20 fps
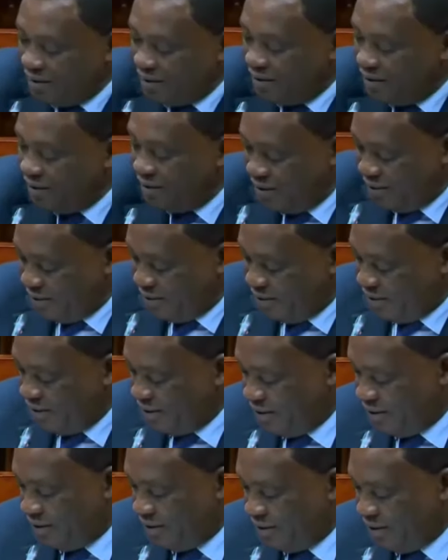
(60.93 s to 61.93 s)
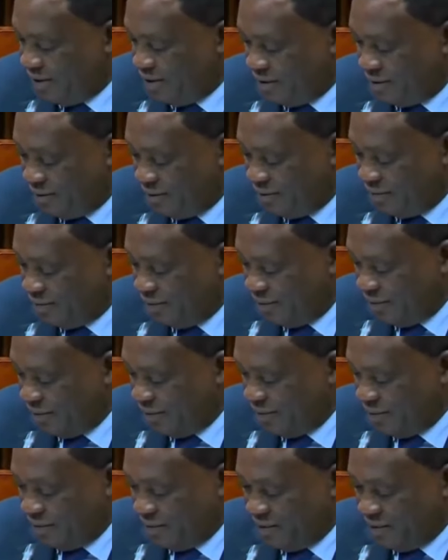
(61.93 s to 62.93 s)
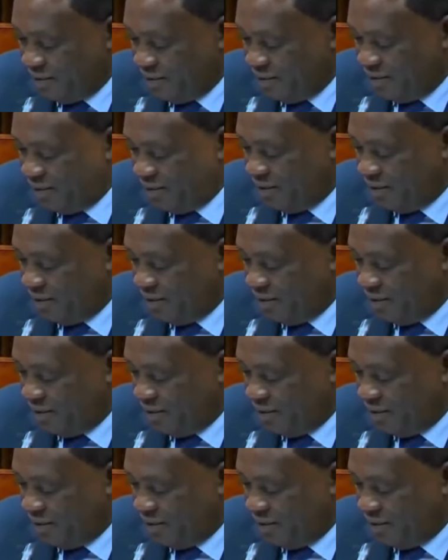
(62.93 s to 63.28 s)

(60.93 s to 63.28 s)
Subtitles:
(no one is talking)